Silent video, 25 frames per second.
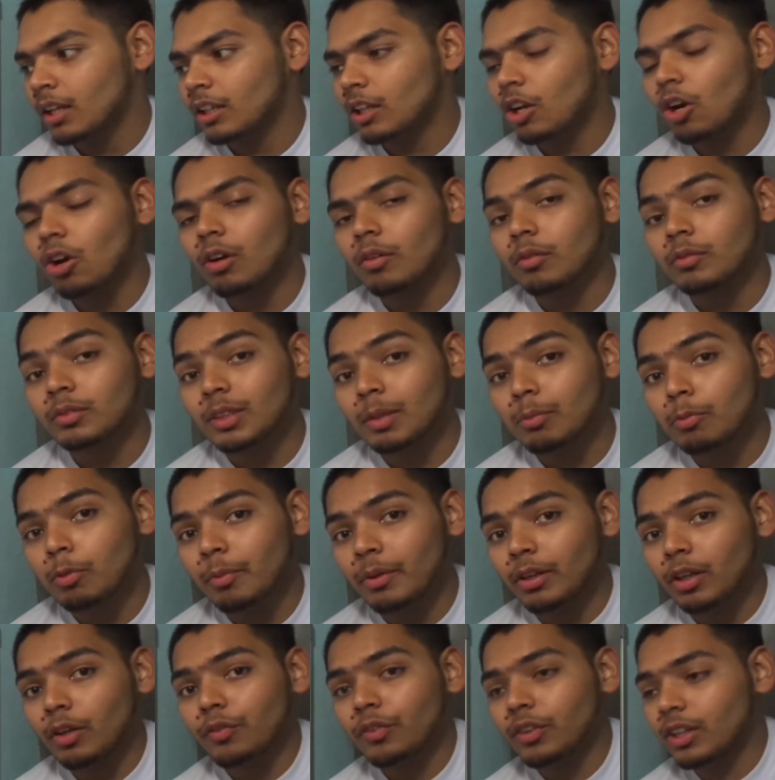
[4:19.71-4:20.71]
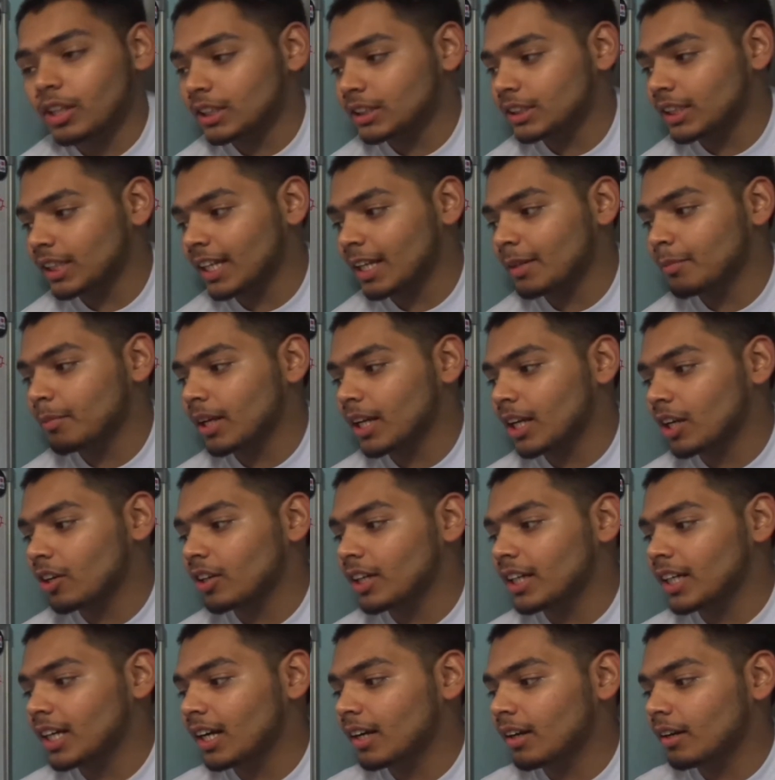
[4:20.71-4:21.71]
Now the moment of inertia can be
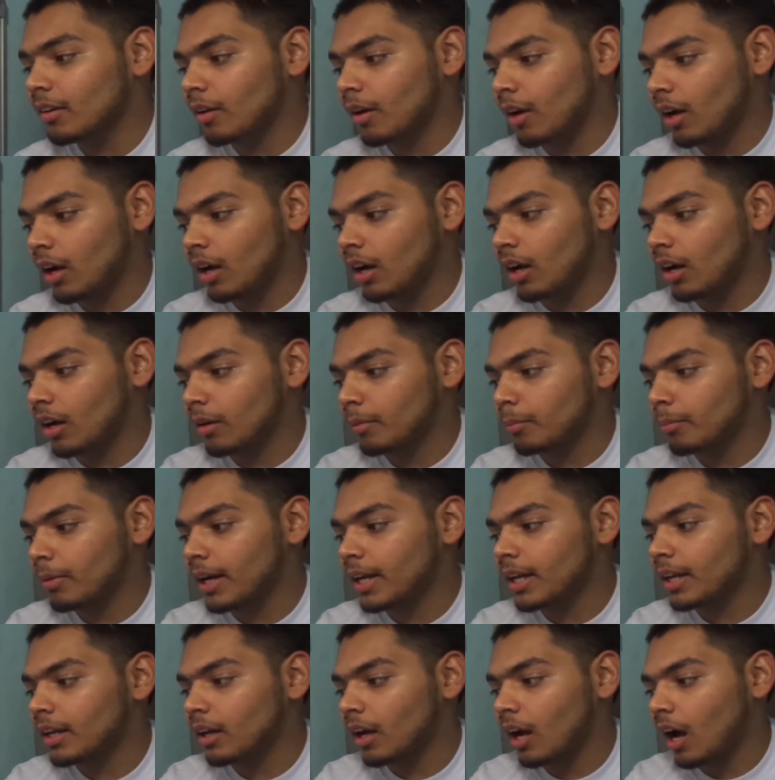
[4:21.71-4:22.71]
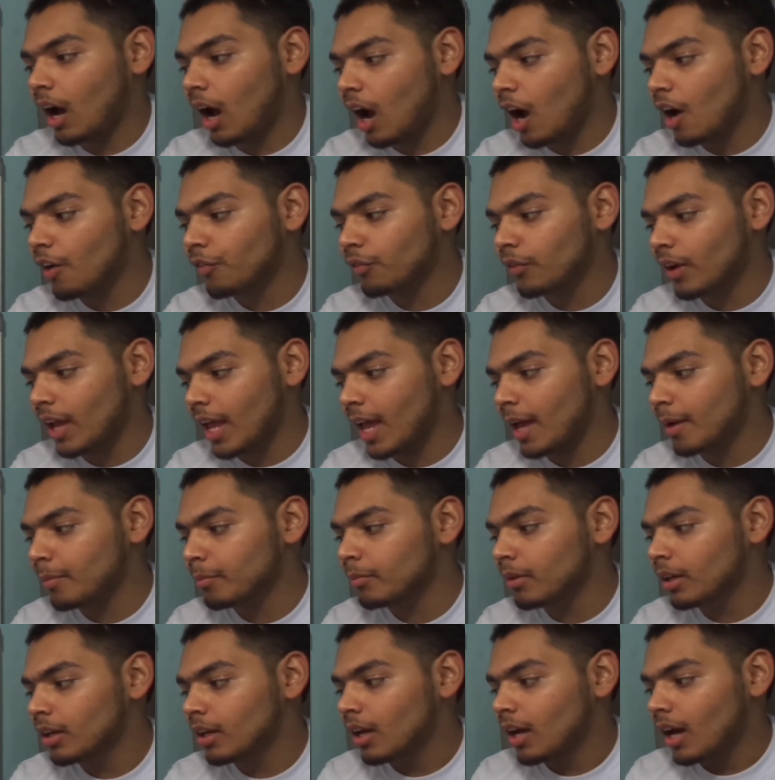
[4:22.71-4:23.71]
calculated by half
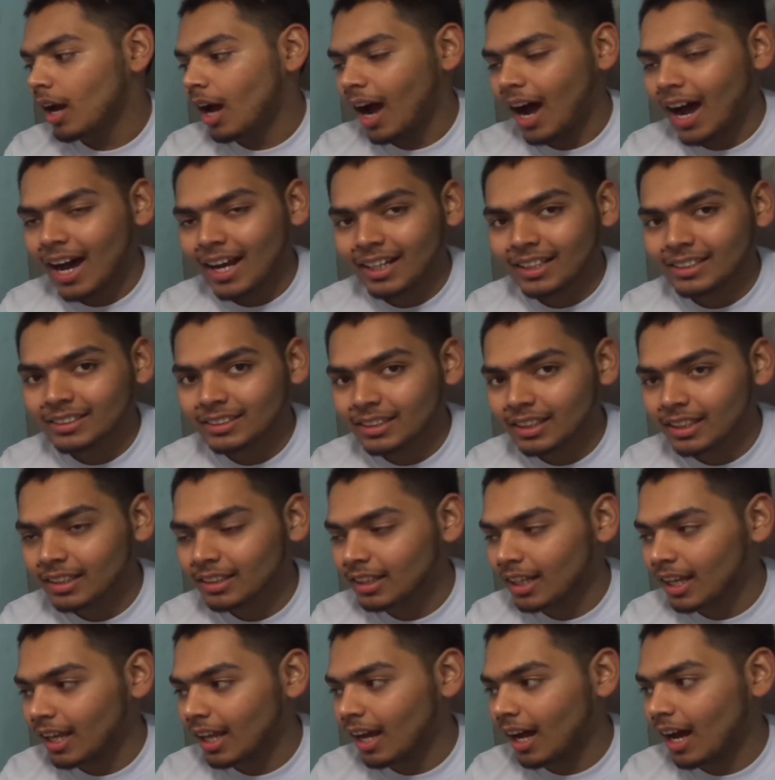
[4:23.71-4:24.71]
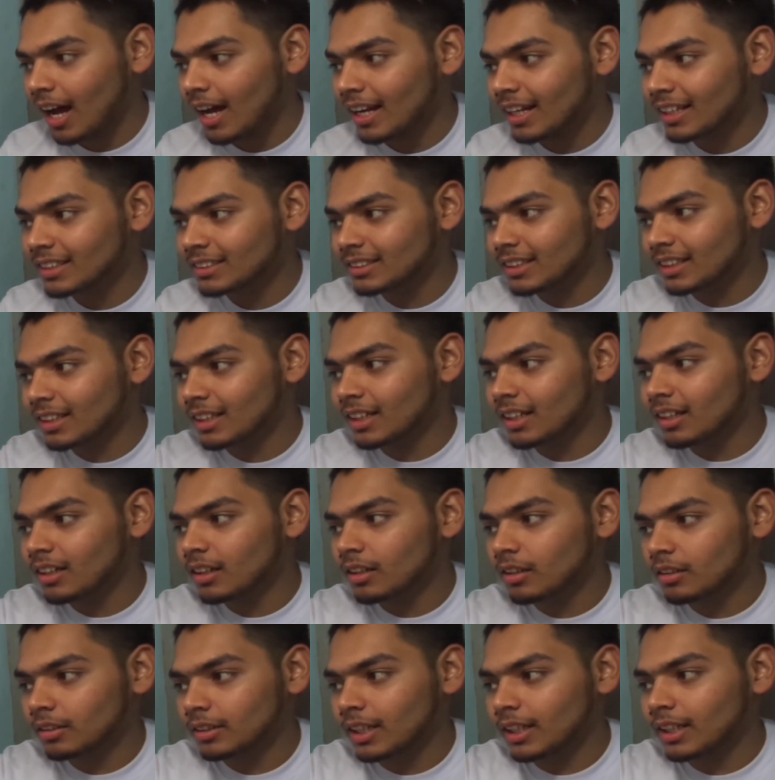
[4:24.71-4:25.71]
m r external,
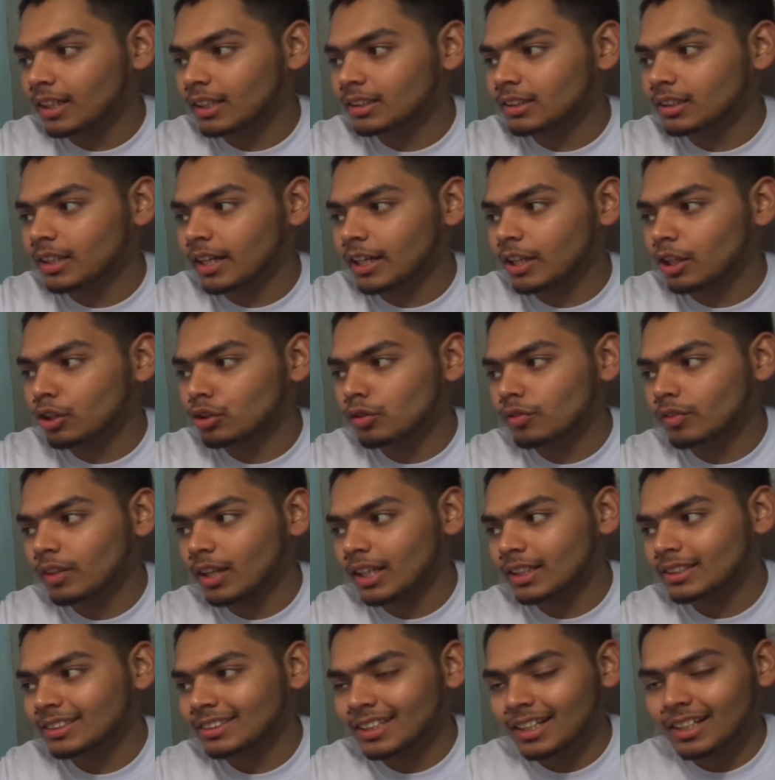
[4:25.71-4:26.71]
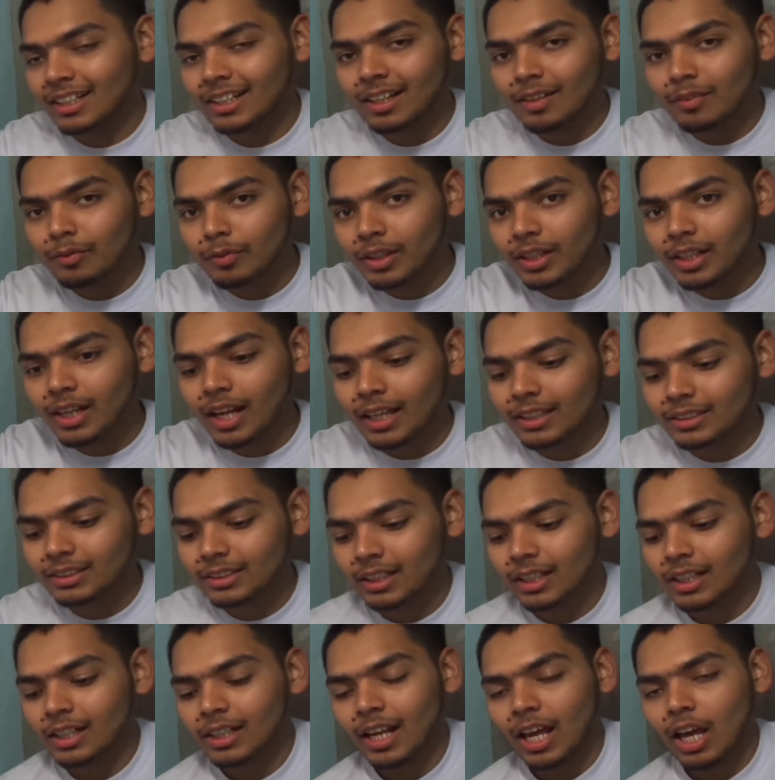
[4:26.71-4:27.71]
that is radius of the external wheel,
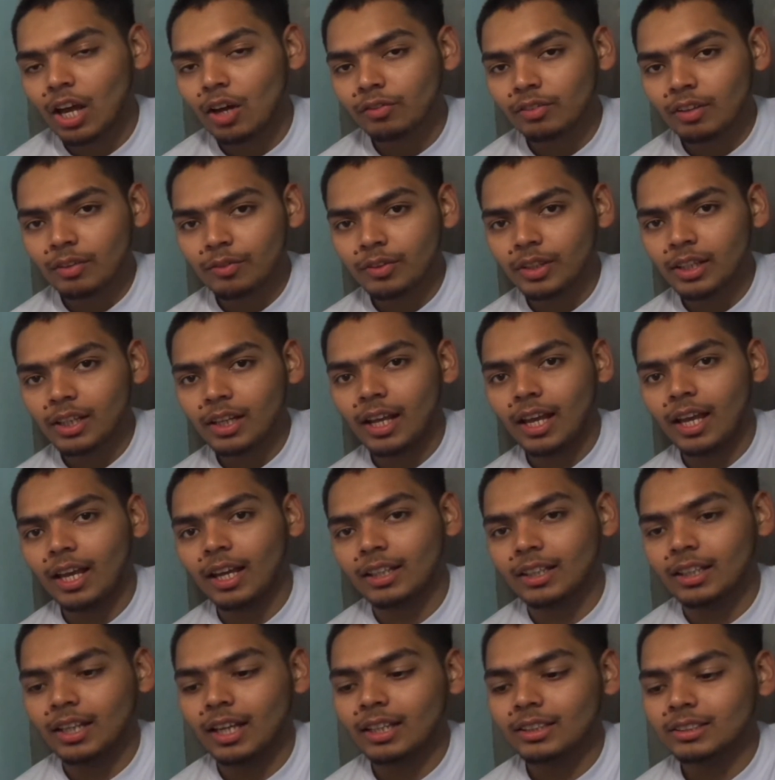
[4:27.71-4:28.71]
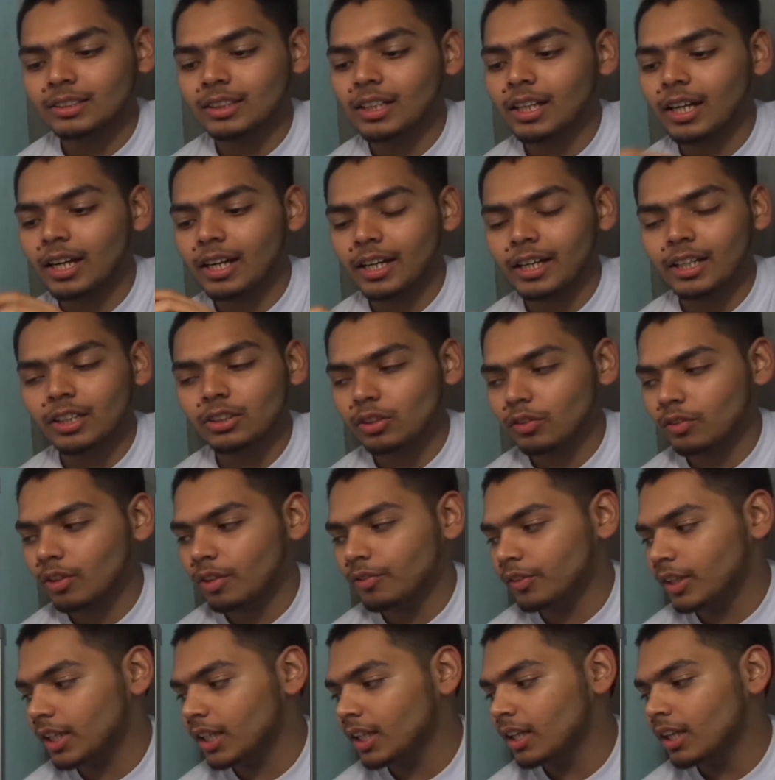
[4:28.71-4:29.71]
external die of the wheel, external radius of
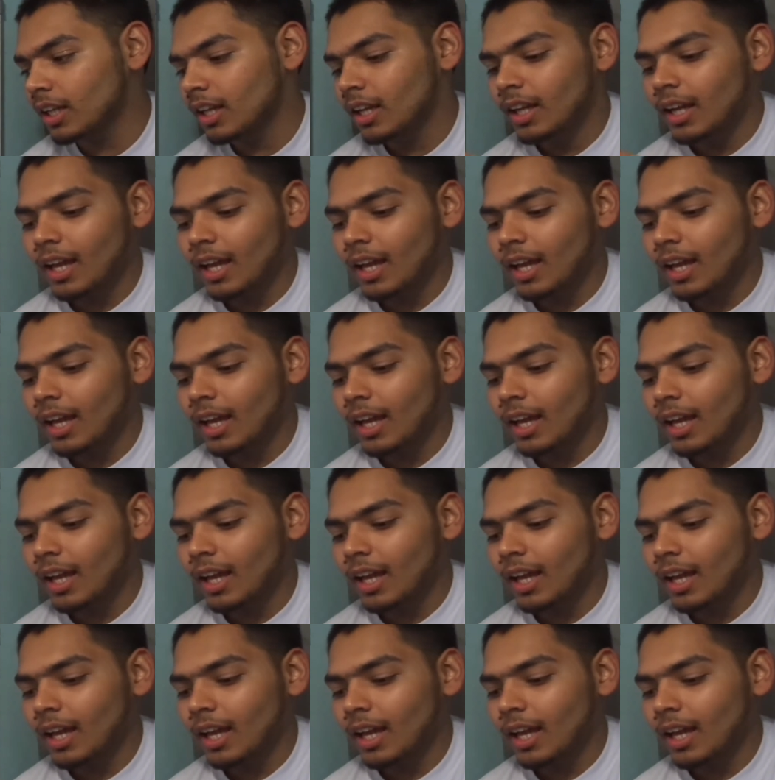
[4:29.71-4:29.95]
the wheel,